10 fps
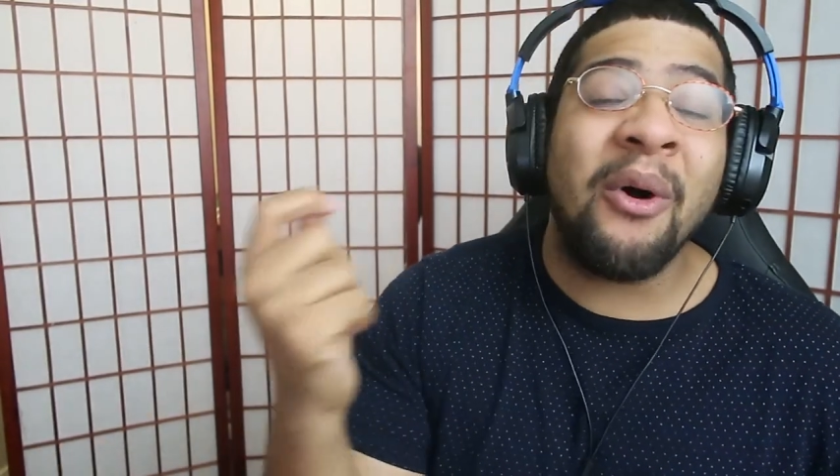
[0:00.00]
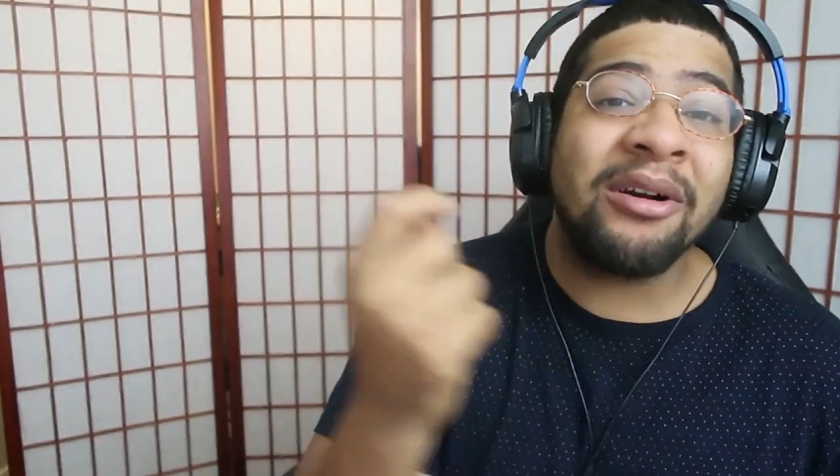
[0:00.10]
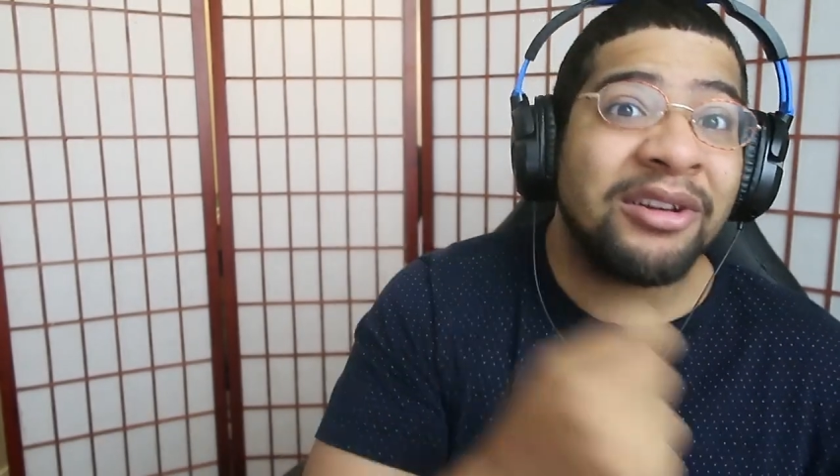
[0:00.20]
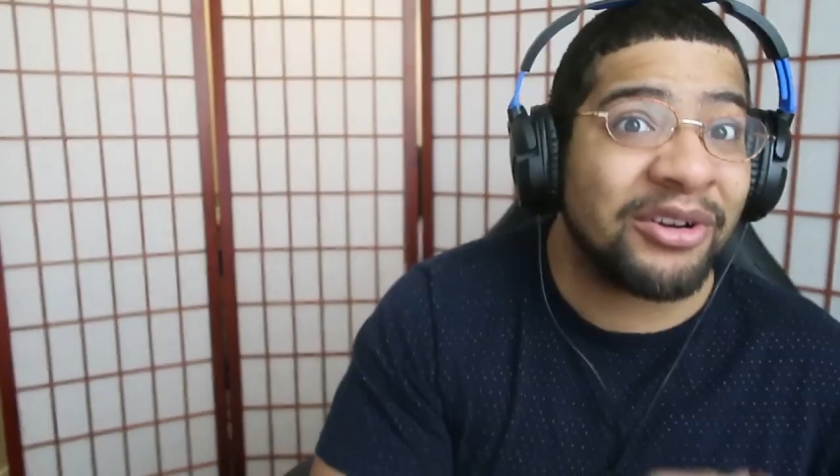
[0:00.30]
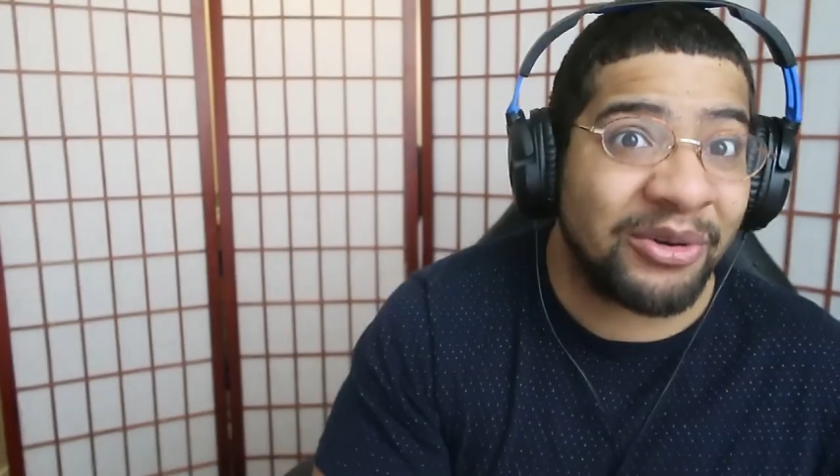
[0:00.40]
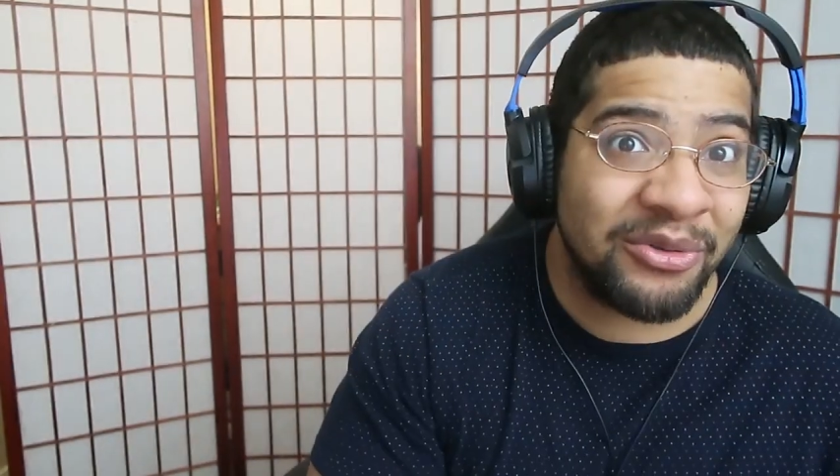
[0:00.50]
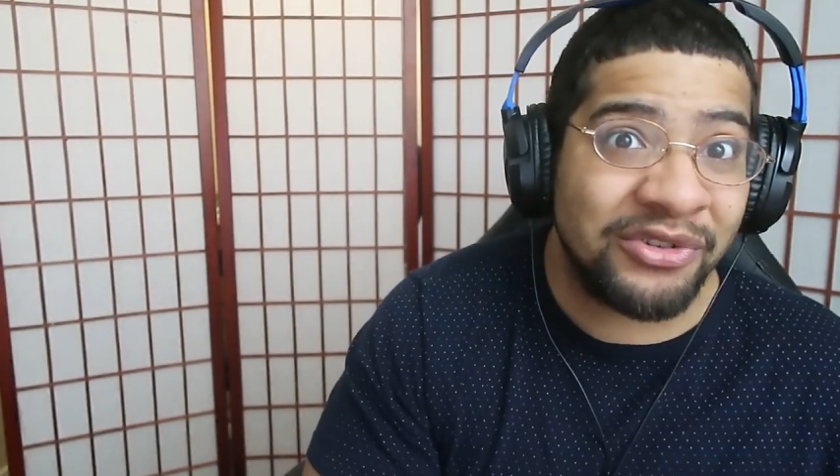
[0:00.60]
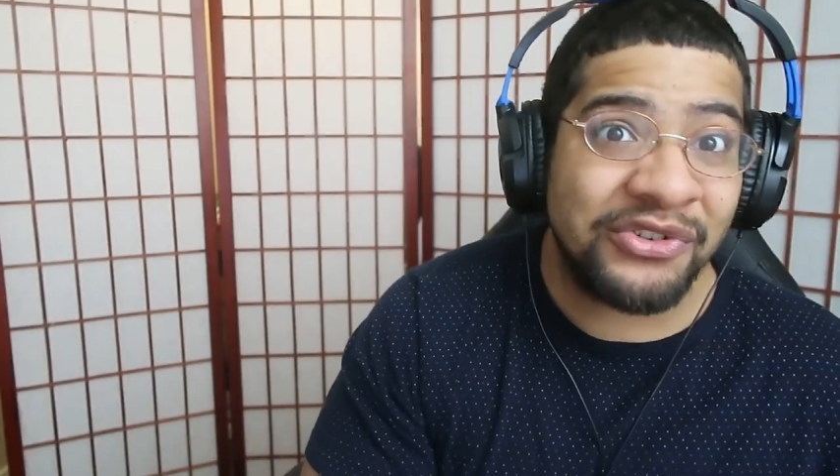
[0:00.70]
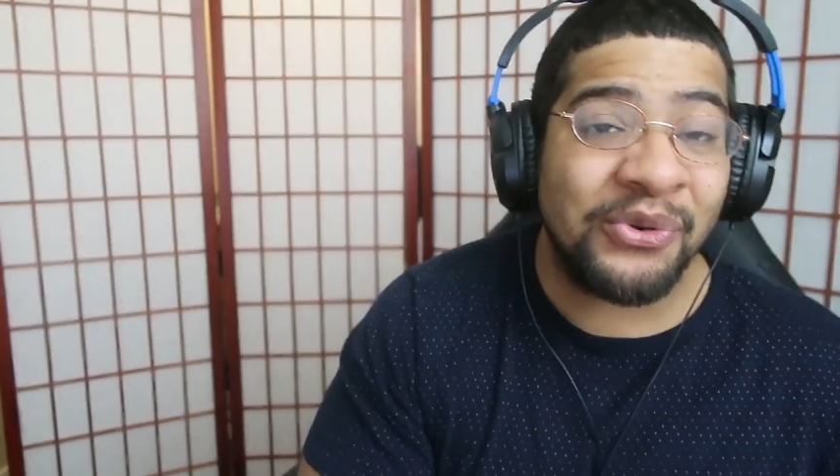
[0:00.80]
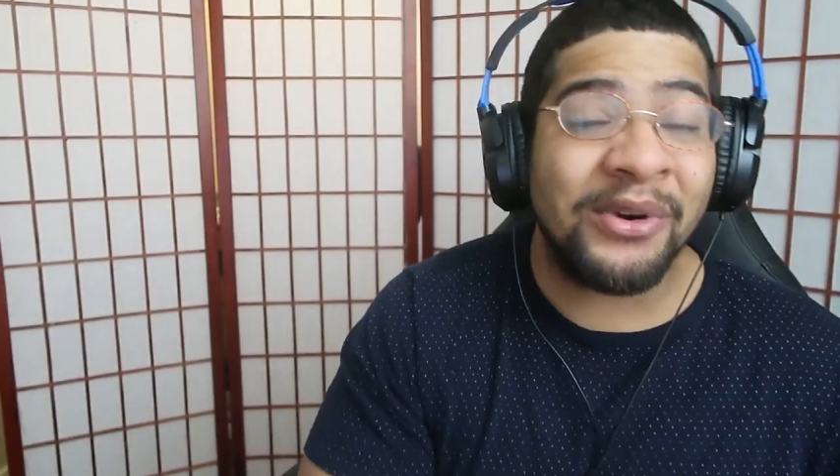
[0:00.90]
walked to the
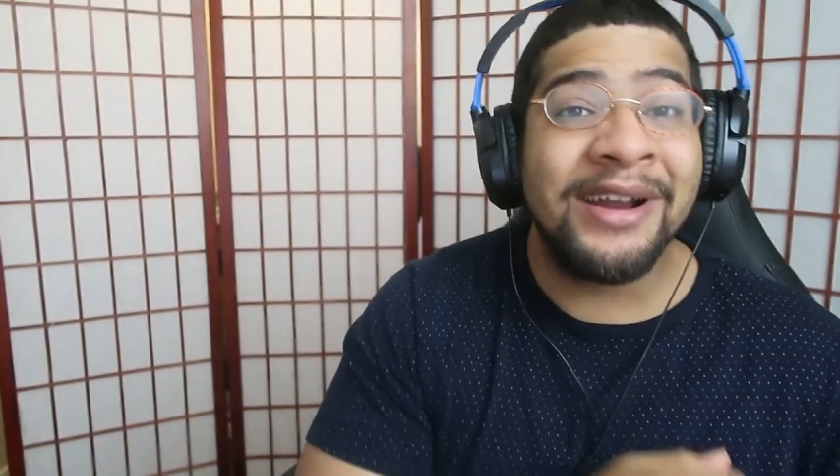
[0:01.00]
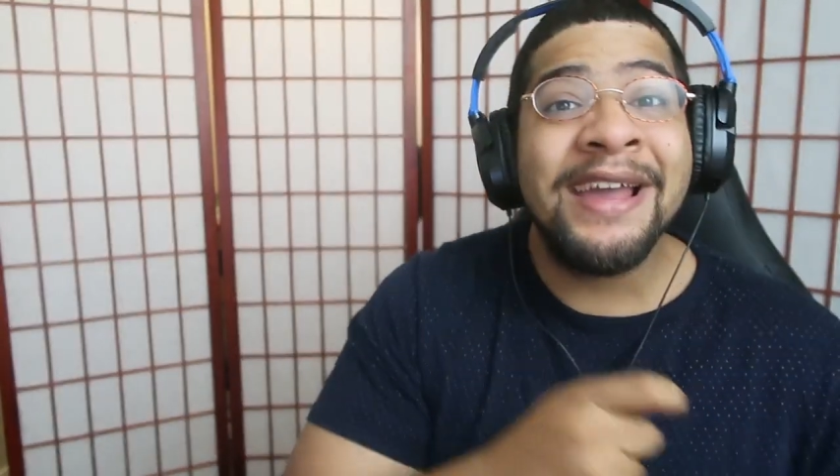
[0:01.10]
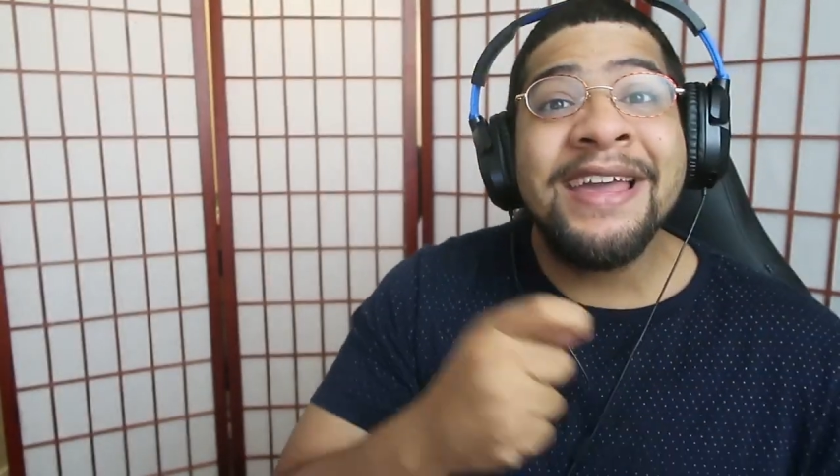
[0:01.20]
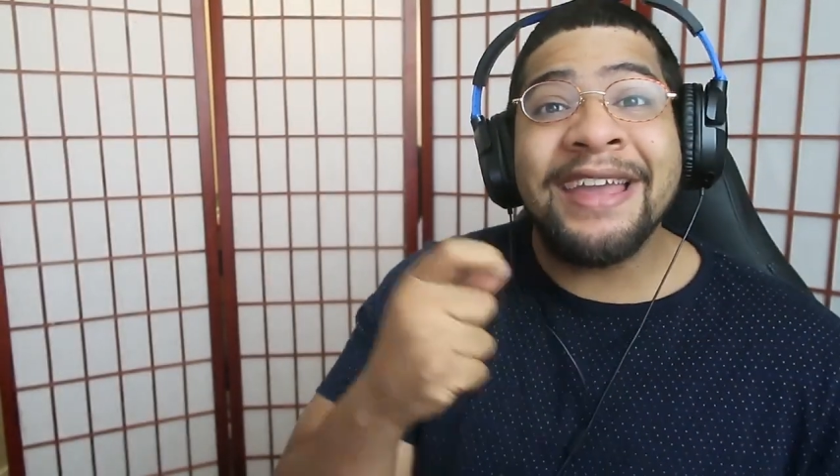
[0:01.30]
grocery store,